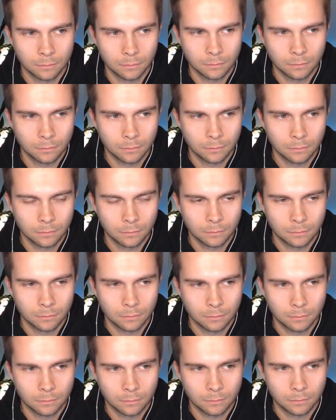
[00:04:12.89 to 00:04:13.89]

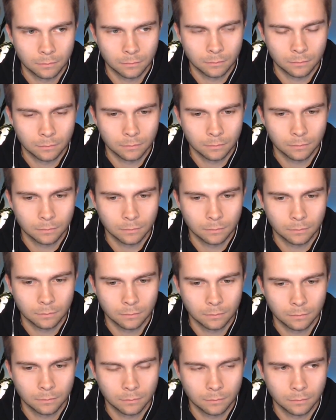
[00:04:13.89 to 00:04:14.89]

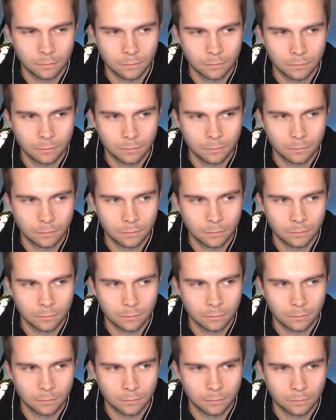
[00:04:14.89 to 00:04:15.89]

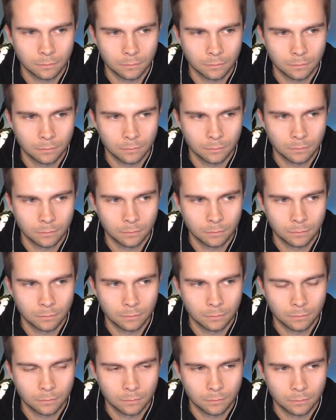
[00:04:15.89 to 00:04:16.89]

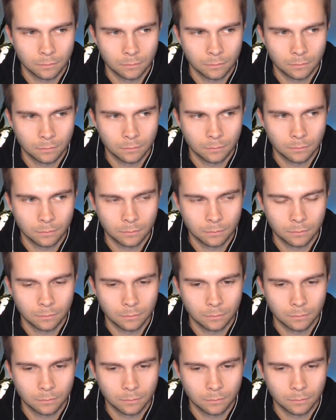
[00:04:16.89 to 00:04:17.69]
No words are spoken by the person on screen.